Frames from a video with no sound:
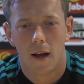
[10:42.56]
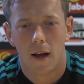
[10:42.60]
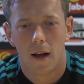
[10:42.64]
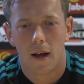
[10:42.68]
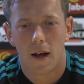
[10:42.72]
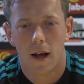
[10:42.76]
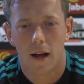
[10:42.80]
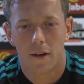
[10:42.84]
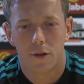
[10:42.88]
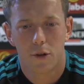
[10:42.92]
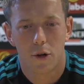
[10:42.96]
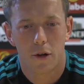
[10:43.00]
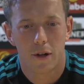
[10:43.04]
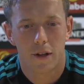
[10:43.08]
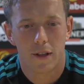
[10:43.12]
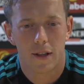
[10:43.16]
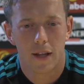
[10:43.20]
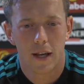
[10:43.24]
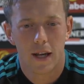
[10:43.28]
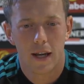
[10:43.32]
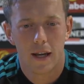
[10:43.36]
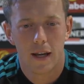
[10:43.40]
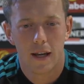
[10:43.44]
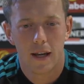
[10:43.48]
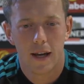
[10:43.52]
I thought
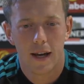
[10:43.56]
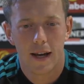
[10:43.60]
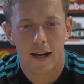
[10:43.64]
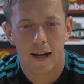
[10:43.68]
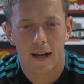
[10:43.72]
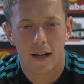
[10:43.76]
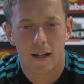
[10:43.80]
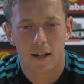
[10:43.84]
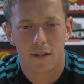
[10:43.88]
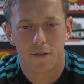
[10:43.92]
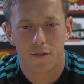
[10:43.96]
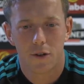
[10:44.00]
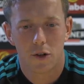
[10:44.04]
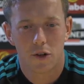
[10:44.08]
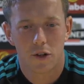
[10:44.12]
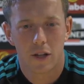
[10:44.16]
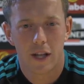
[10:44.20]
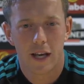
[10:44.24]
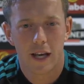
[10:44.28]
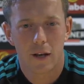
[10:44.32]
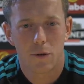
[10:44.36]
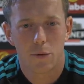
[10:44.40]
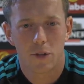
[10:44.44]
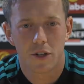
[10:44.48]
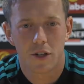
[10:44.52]
the first
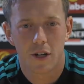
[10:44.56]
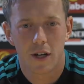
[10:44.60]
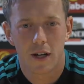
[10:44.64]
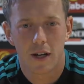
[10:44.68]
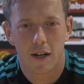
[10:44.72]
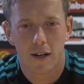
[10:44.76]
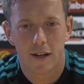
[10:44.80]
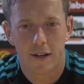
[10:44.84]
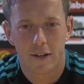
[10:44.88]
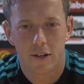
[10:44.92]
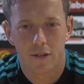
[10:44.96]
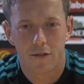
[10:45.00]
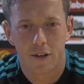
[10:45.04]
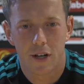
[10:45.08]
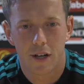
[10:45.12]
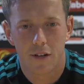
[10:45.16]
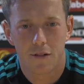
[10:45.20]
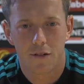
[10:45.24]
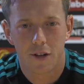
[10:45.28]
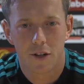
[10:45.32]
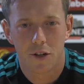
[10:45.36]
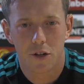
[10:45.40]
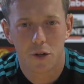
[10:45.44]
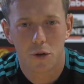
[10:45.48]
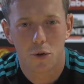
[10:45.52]
leg was a very
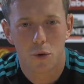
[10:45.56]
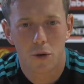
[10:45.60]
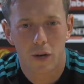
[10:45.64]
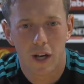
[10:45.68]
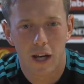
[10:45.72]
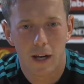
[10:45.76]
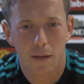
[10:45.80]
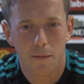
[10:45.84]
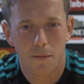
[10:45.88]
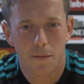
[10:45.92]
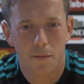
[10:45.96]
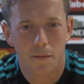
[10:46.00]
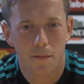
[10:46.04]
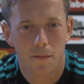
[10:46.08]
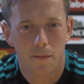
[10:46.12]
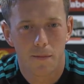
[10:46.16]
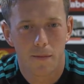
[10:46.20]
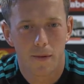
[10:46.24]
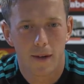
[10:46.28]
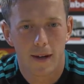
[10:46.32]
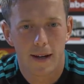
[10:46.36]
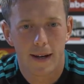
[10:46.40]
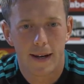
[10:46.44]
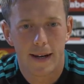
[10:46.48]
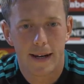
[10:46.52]
physical game.
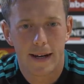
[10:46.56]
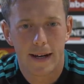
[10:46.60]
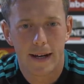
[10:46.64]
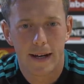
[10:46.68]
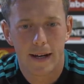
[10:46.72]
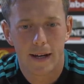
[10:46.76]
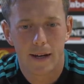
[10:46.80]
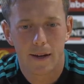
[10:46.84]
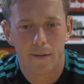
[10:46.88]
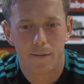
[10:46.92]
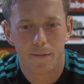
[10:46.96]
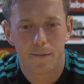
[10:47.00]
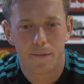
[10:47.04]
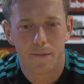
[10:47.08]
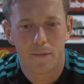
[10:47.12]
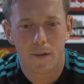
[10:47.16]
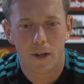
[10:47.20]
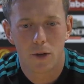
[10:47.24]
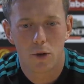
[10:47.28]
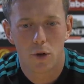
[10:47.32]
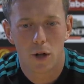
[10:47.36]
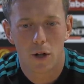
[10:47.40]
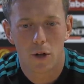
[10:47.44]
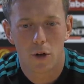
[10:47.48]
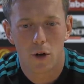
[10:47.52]

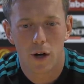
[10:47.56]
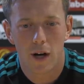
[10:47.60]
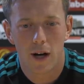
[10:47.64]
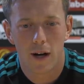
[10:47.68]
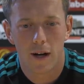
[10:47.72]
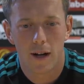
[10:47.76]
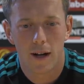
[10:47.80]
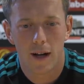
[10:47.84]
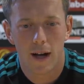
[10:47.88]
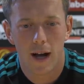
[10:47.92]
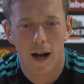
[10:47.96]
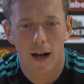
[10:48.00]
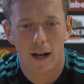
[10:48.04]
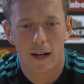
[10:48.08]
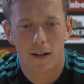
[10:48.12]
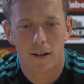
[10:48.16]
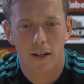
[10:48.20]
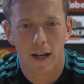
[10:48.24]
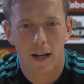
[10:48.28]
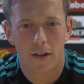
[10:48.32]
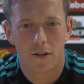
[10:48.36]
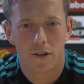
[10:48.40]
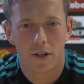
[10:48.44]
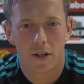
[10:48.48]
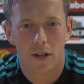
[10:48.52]
You know, a lot of high
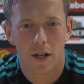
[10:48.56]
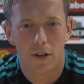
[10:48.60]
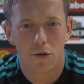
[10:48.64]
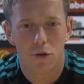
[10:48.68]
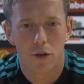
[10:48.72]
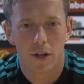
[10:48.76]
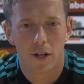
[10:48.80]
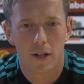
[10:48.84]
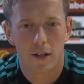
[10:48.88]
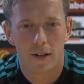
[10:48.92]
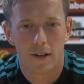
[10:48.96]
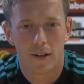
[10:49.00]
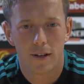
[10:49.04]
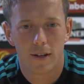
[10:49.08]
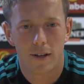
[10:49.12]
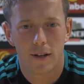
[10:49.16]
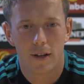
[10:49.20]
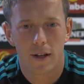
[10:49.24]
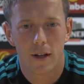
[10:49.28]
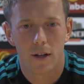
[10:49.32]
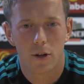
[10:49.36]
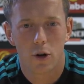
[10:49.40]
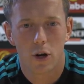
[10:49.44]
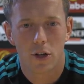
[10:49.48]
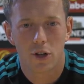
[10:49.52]
intensity running,
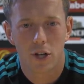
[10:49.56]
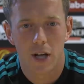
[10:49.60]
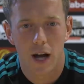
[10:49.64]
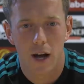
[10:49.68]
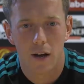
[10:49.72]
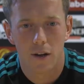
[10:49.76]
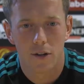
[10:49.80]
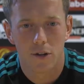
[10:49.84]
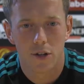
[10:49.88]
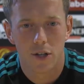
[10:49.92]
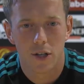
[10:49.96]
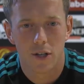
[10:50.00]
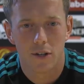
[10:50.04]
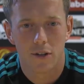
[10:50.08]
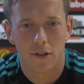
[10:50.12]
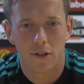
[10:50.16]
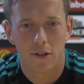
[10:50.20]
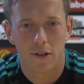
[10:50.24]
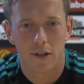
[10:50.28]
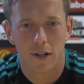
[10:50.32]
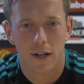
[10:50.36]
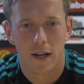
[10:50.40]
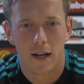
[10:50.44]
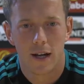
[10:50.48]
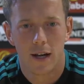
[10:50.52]
a lot of
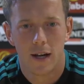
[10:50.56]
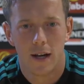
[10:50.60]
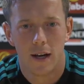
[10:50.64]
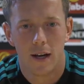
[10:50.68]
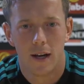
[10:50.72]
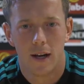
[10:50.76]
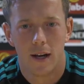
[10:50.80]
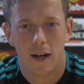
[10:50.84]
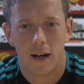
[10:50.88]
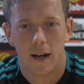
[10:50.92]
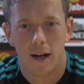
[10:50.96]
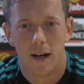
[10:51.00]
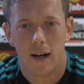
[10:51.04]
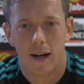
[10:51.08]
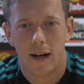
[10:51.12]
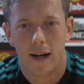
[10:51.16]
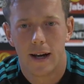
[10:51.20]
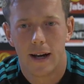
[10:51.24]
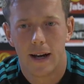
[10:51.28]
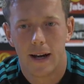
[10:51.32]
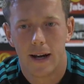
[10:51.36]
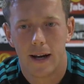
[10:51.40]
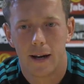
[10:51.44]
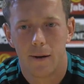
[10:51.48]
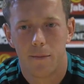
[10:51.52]
challenges.
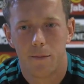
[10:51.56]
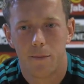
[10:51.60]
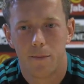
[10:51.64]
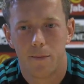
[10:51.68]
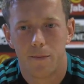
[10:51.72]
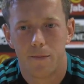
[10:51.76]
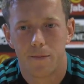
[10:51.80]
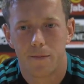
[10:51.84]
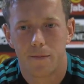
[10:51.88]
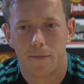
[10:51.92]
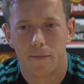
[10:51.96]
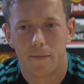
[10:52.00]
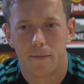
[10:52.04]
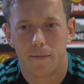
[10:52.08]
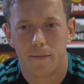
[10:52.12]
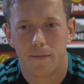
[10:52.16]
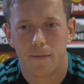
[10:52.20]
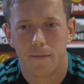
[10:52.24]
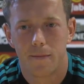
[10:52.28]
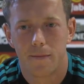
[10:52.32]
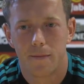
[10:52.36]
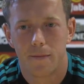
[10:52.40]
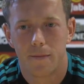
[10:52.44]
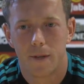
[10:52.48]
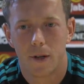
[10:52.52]

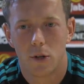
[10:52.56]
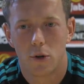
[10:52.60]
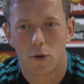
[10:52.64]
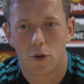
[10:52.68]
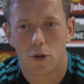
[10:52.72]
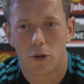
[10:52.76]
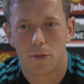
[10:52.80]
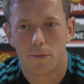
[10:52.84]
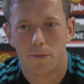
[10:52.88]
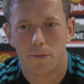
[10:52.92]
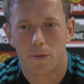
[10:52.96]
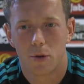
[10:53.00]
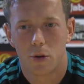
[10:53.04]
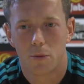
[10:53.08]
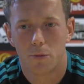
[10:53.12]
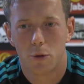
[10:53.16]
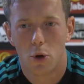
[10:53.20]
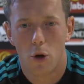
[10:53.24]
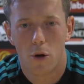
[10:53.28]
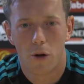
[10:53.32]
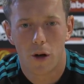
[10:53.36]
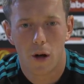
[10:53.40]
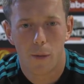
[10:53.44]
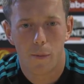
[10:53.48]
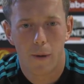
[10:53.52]
You know, some
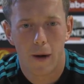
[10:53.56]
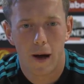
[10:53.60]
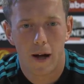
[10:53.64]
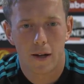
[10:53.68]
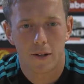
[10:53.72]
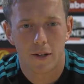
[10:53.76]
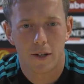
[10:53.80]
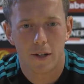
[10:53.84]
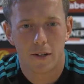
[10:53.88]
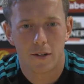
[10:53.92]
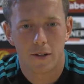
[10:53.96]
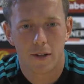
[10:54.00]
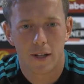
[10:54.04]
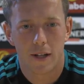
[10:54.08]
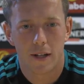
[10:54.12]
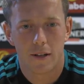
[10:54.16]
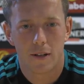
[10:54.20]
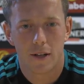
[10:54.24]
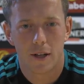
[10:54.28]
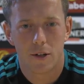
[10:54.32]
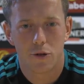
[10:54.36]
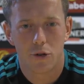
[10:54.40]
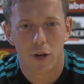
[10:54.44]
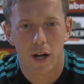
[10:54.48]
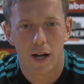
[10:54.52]
longer passes
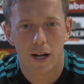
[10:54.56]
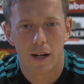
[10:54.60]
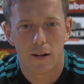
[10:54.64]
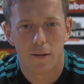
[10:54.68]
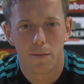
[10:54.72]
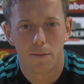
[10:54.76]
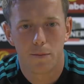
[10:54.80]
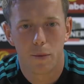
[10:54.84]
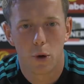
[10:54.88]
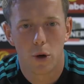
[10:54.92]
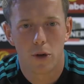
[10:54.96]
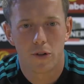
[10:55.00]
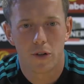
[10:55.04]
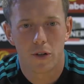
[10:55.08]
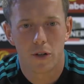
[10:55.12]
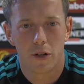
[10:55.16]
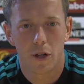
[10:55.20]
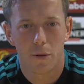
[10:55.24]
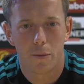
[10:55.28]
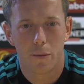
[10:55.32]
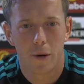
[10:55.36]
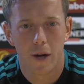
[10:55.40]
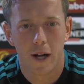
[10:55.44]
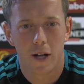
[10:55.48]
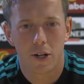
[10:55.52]
to try and put us
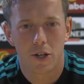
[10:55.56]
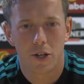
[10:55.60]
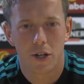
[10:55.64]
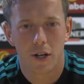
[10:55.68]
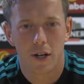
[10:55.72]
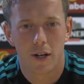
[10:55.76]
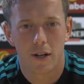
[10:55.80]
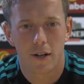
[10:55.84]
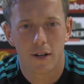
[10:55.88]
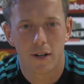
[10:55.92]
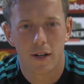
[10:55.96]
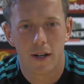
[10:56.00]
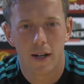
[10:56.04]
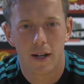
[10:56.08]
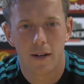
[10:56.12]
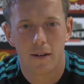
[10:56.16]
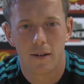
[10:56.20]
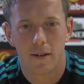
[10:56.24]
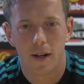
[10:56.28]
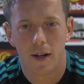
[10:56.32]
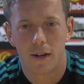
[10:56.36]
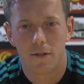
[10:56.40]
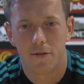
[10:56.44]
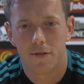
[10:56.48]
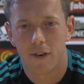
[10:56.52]
under pressure
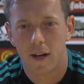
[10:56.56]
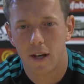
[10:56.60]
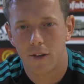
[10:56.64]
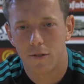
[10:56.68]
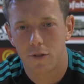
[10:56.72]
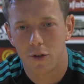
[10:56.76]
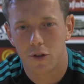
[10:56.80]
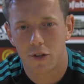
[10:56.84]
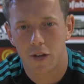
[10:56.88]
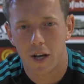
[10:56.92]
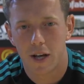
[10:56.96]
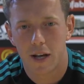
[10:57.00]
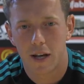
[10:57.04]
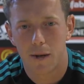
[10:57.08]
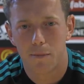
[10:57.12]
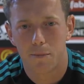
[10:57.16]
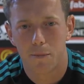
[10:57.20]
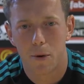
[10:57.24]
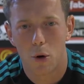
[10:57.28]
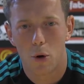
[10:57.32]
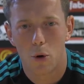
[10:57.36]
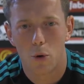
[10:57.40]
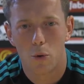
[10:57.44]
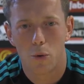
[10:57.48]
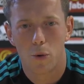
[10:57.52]
and fight for second
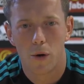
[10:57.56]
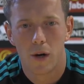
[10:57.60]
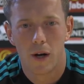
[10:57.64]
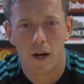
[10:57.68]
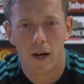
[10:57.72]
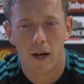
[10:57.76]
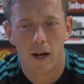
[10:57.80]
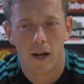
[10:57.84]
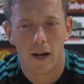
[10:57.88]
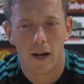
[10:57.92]
ball.